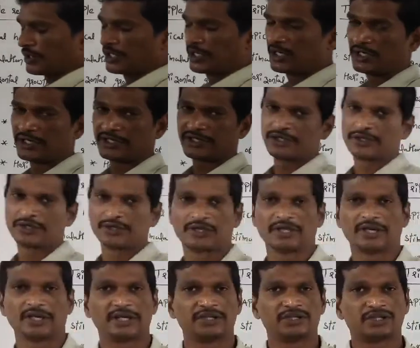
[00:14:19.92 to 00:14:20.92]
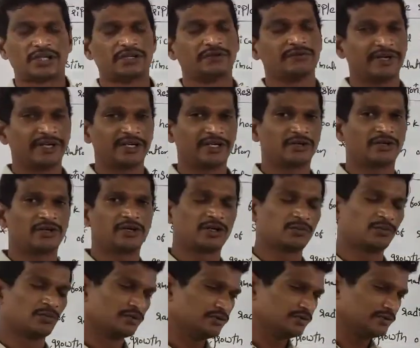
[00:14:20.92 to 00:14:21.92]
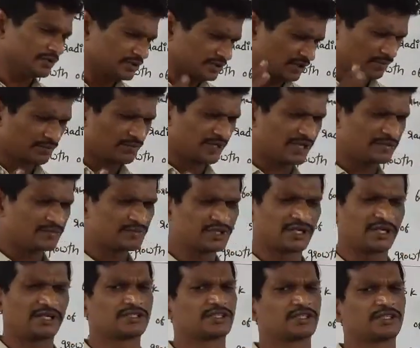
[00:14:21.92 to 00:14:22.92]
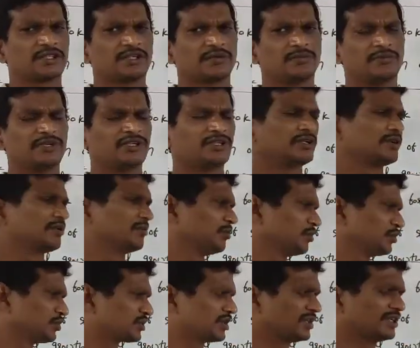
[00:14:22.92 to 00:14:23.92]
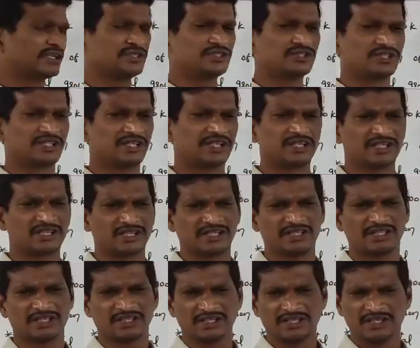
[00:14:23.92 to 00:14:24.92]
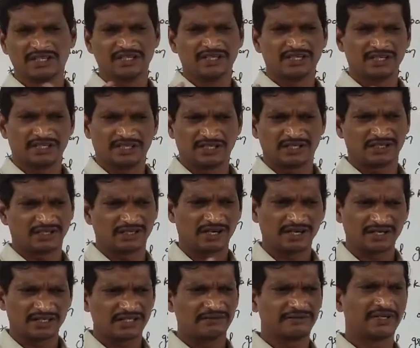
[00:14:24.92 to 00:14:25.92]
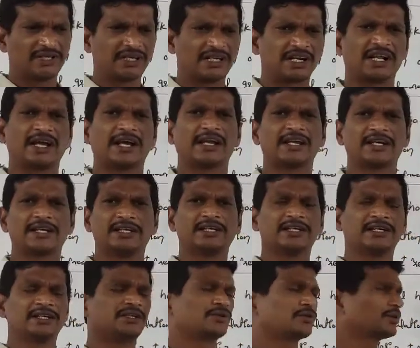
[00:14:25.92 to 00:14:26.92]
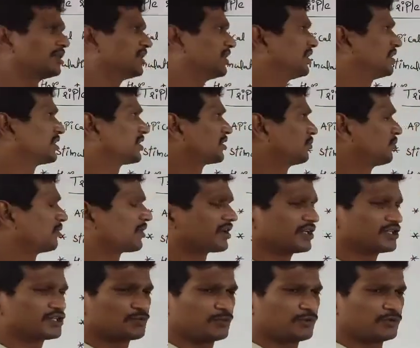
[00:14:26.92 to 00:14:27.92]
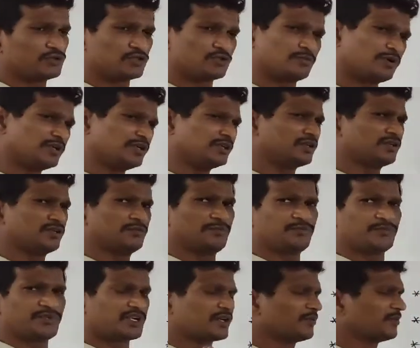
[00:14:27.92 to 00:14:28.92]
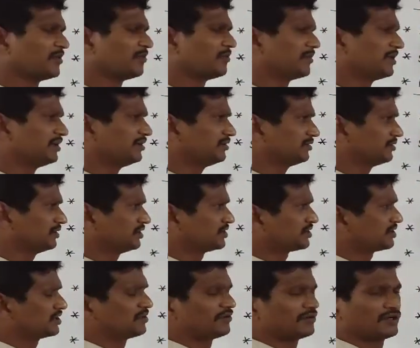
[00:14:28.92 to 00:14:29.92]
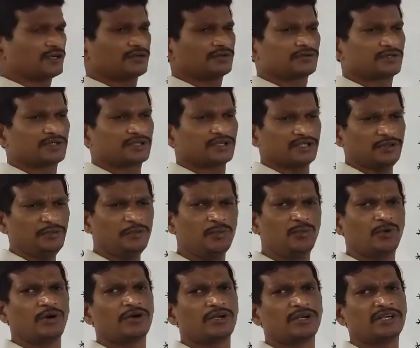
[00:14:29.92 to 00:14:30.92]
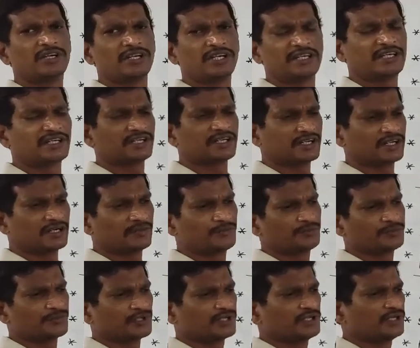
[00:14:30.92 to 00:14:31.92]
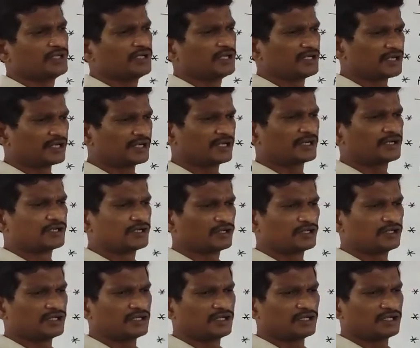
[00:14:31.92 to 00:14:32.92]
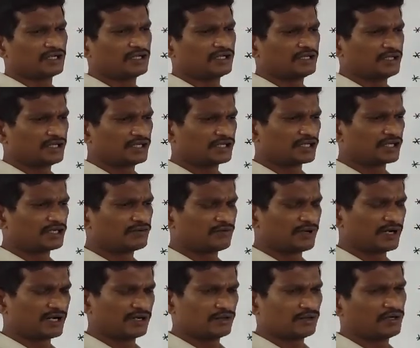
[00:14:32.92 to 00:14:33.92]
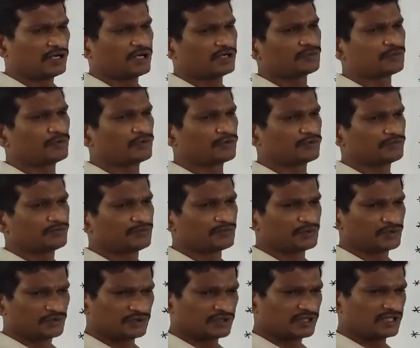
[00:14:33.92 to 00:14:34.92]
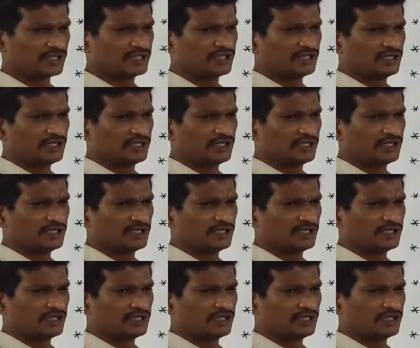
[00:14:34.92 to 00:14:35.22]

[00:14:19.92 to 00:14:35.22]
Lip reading: related to the ethylene phytohormone. Sometimes asked in the bit, mostly NCERT not given clarity into the triple response, but remember this is one of the important area regarding to the ethylene phytohormone. Okay,